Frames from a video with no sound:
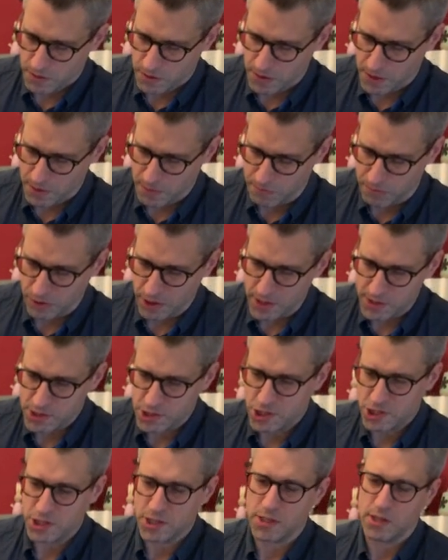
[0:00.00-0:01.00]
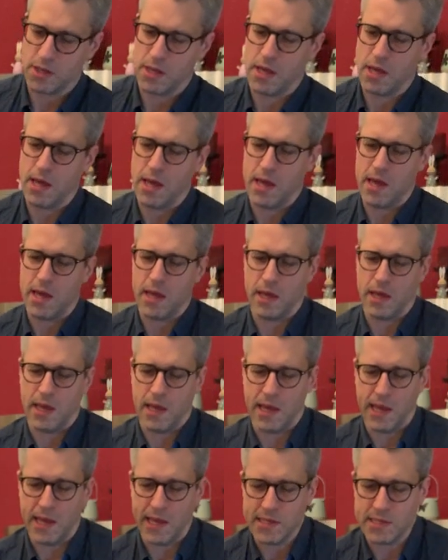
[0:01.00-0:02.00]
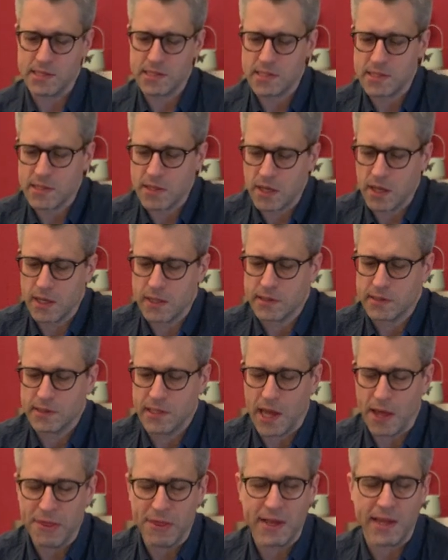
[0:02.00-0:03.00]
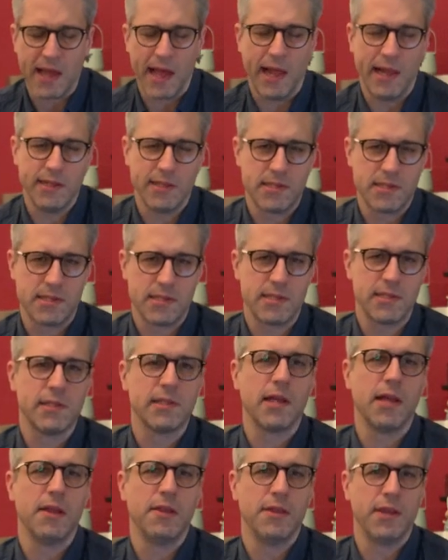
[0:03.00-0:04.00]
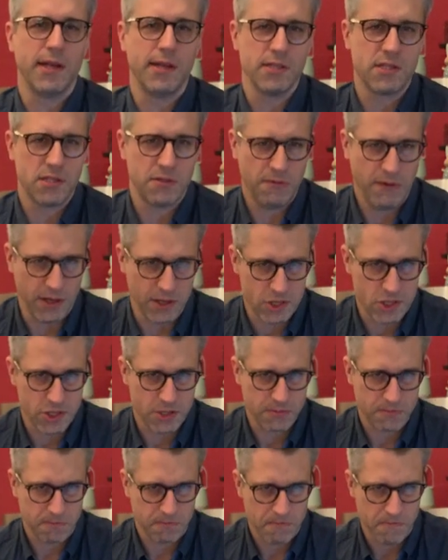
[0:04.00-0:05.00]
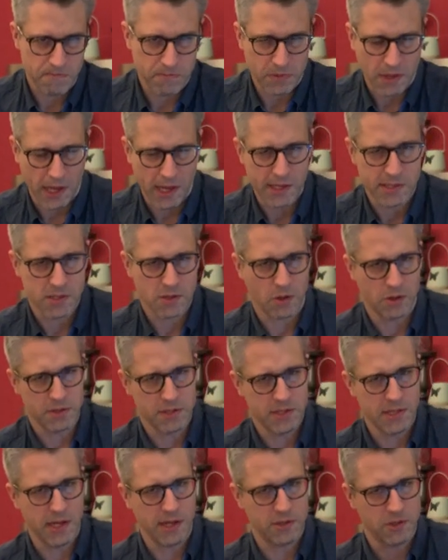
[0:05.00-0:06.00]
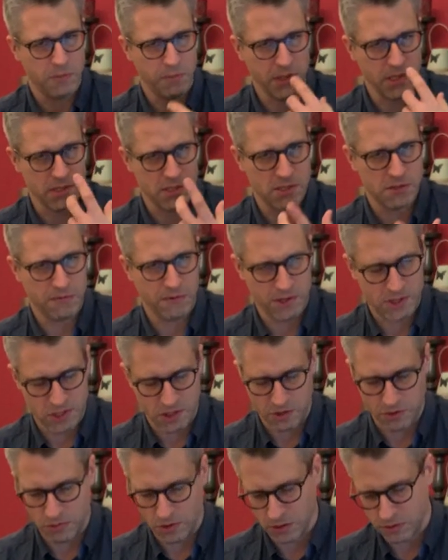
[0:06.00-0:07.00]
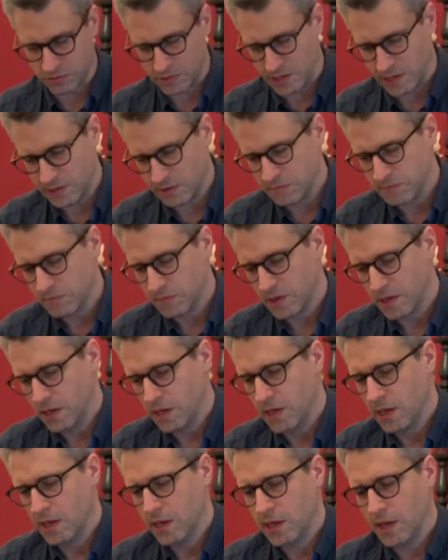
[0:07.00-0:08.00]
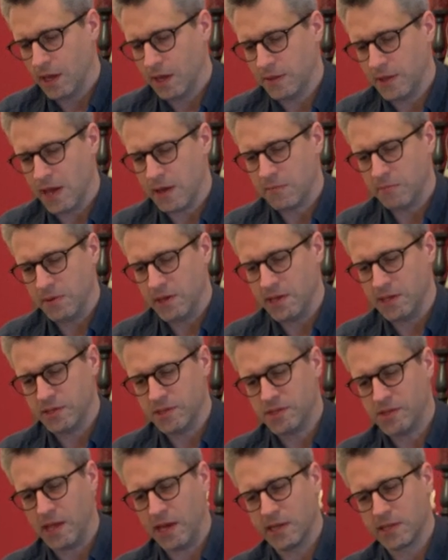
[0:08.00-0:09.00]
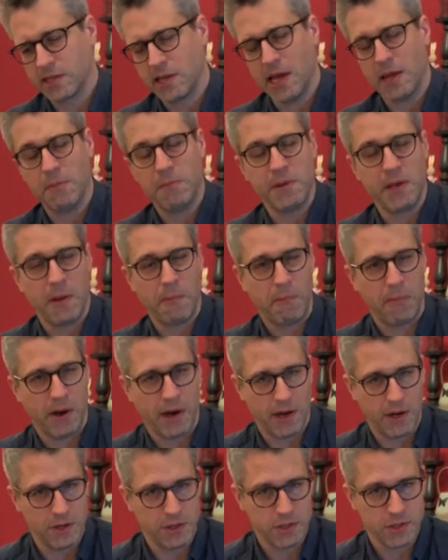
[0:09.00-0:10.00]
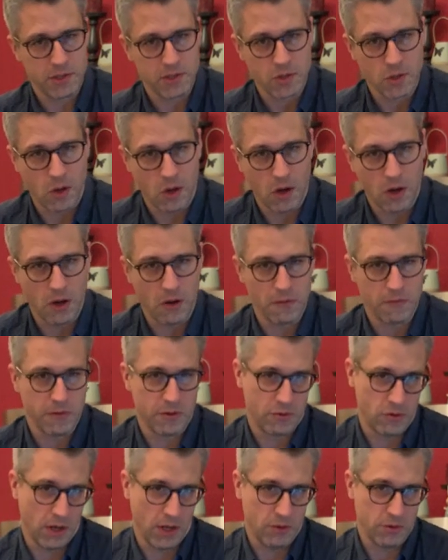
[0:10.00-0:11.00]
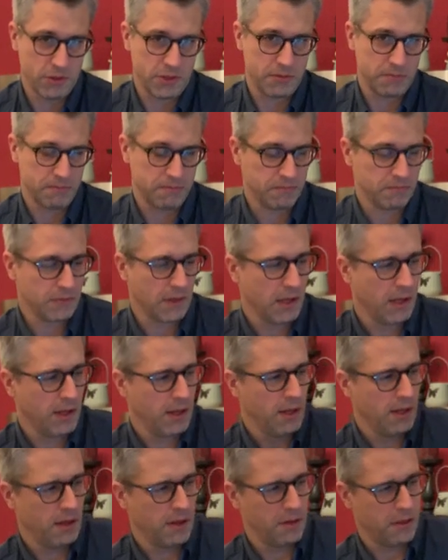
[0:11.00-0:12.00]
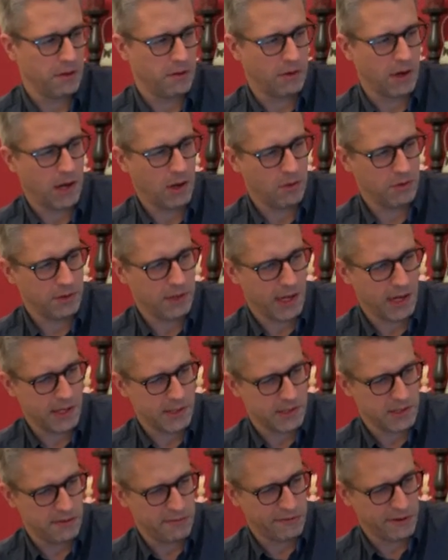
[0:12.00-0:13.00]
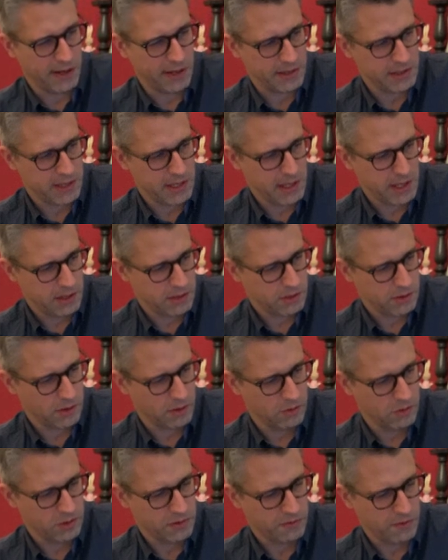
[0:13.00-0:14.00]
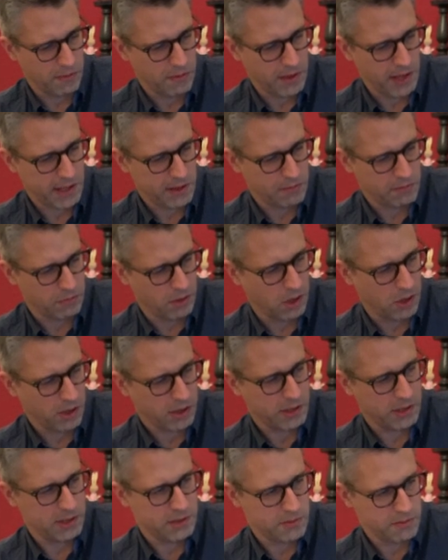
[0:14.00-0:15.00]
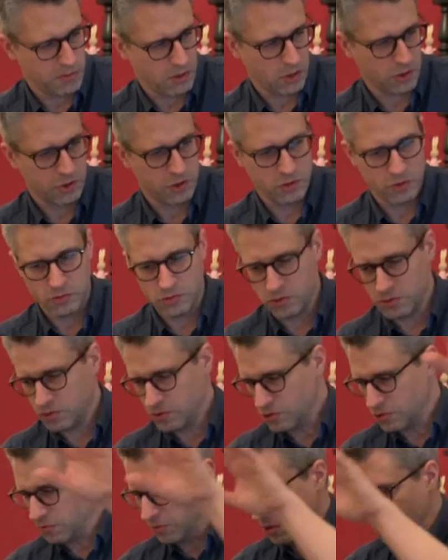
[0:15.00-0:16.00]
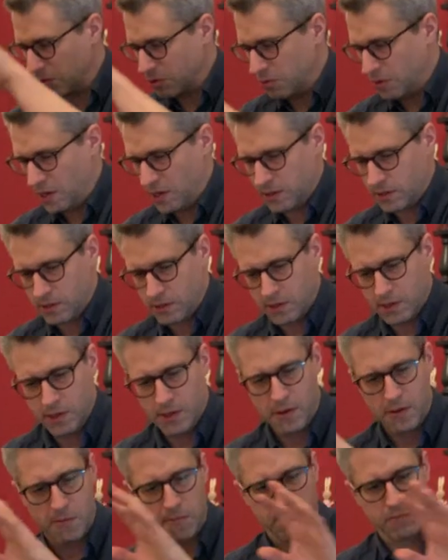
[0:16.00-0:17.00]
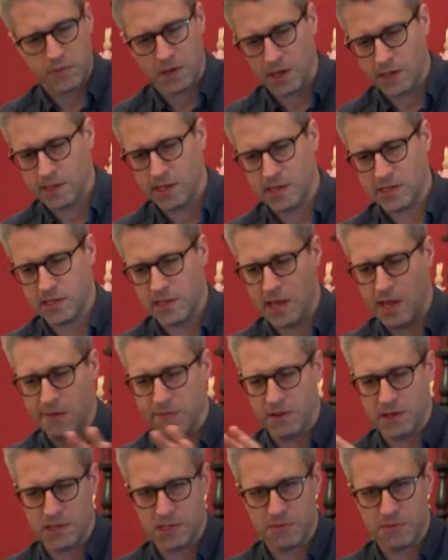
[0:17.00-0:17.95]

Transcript: the bridge is nothing else than a switch. It's considered to be a switch in Rocrail. And that means that it can be a part of the route. The route that is defined here goes from that block, block two, to block one. It doesn't have any